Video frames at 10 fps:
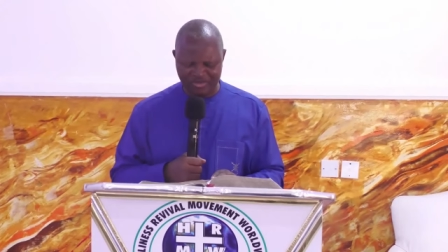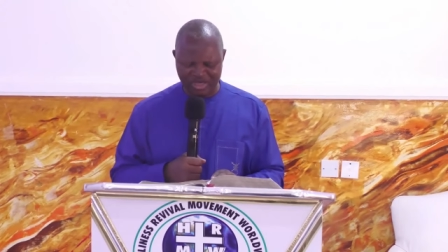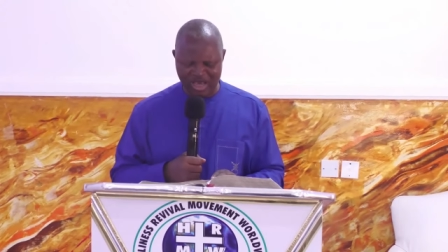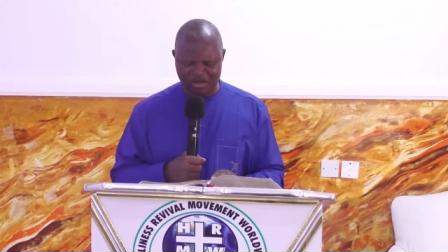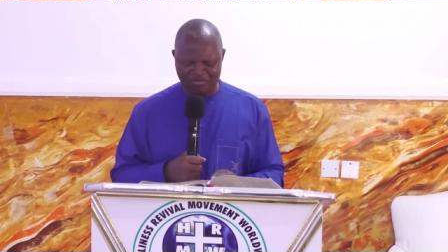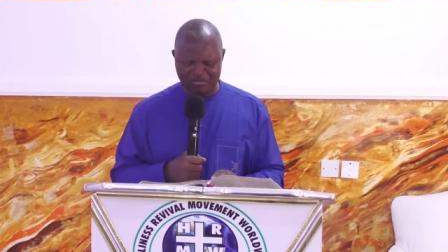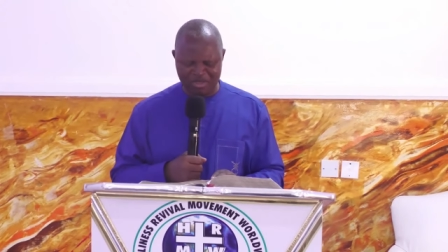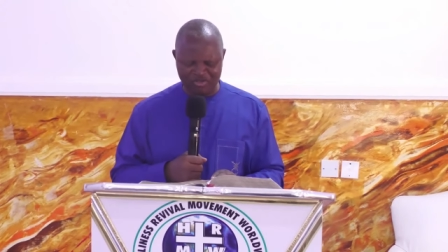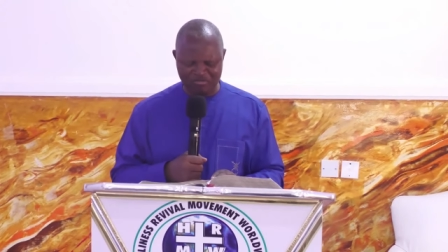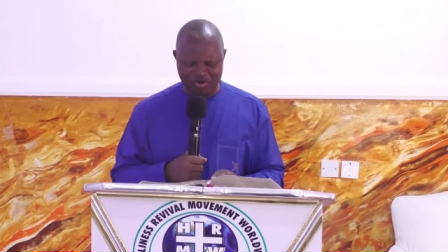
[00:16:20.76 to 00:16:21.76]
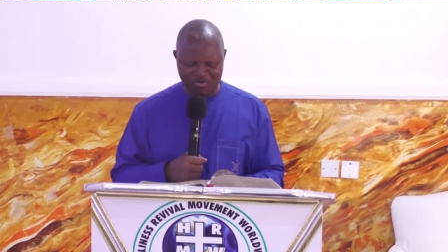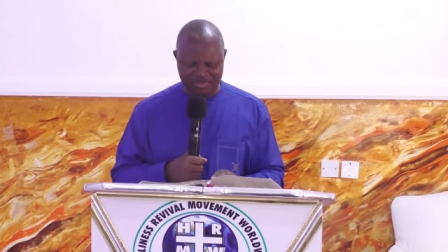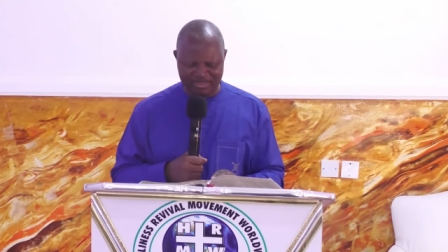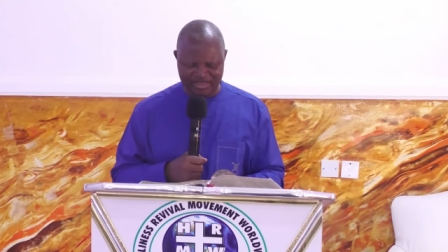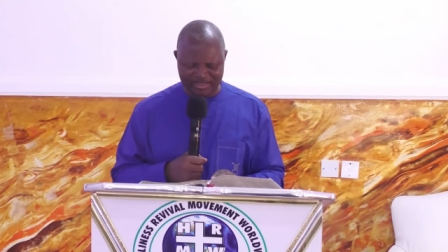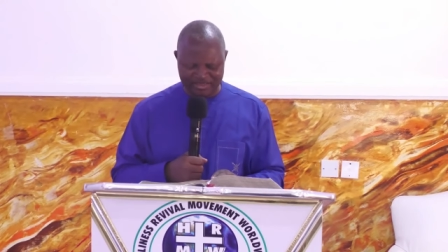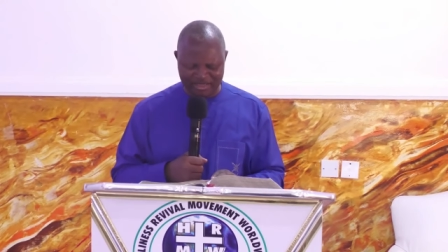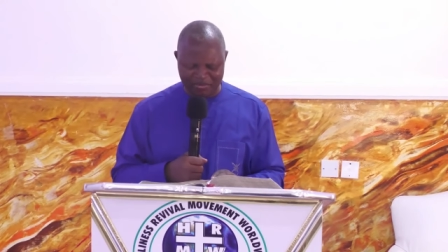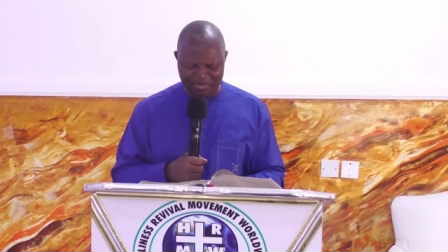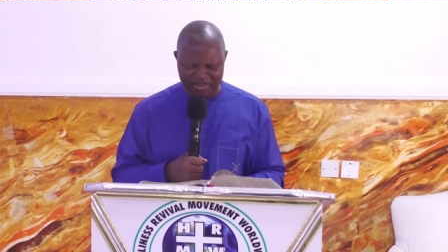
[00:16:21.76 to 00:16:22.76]
How much more things
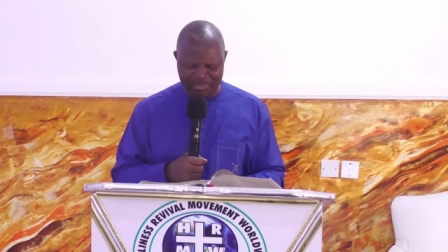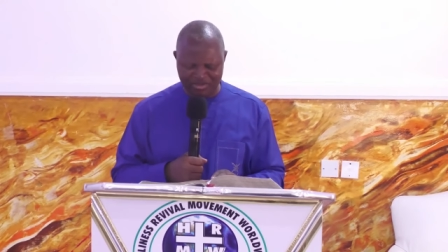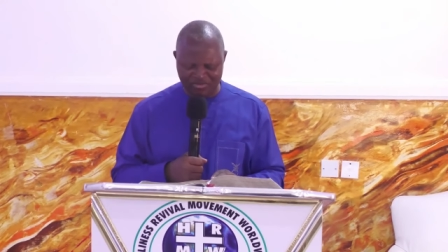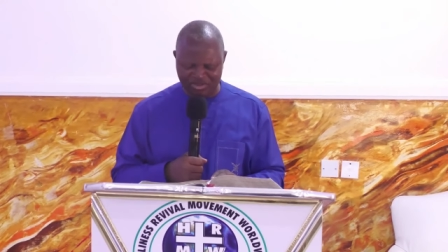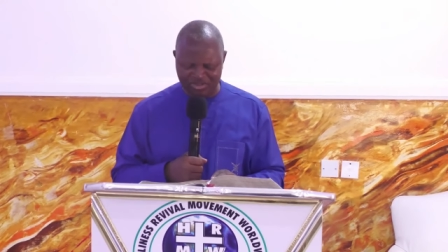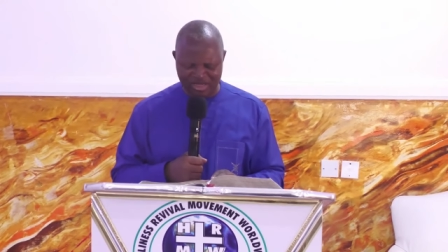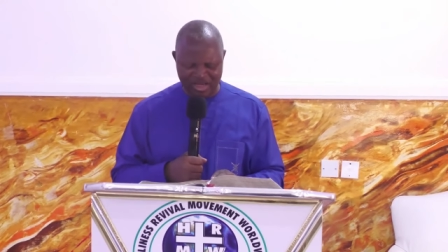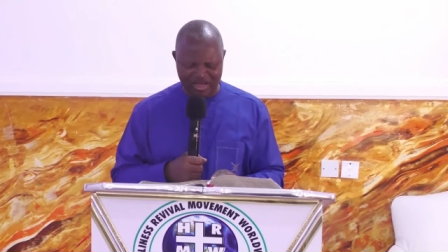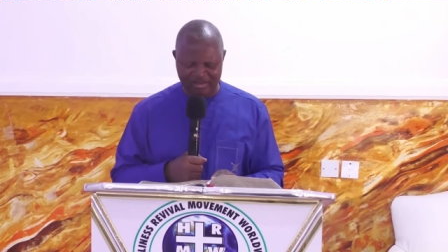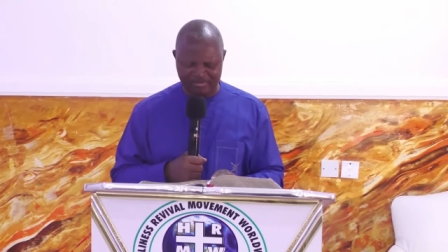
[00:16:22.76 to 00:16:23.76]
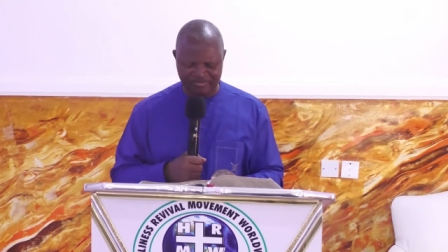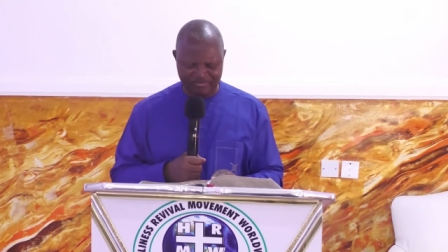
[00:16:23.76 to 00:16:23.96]
that pertain to this life?